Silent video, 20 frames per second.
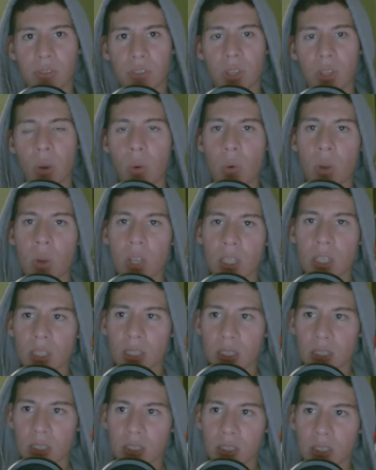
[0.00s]
So
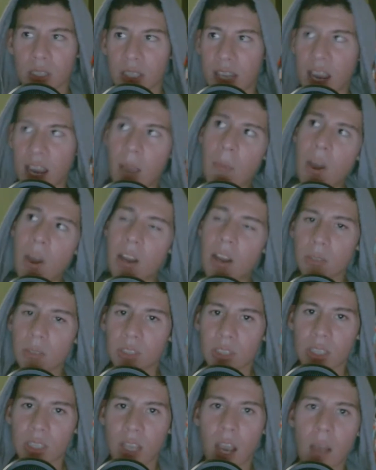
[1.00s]
to come
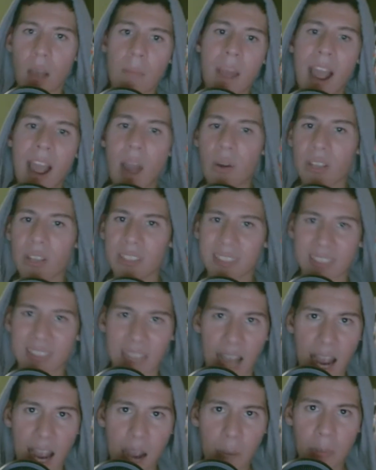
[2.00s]
out on
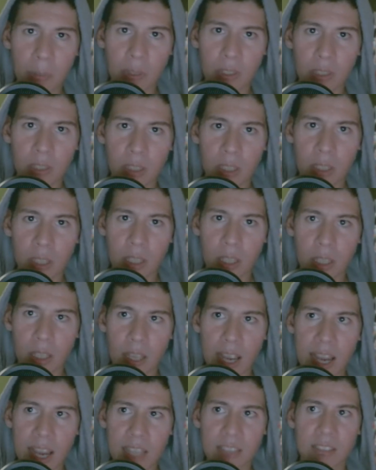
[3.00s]
top
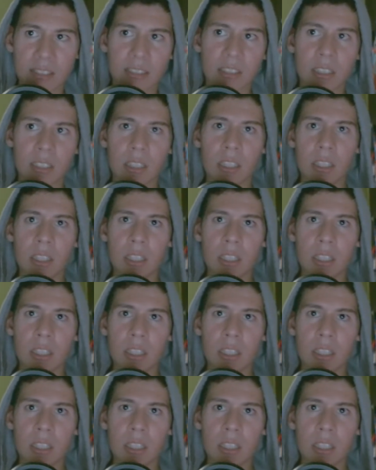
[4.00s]
is,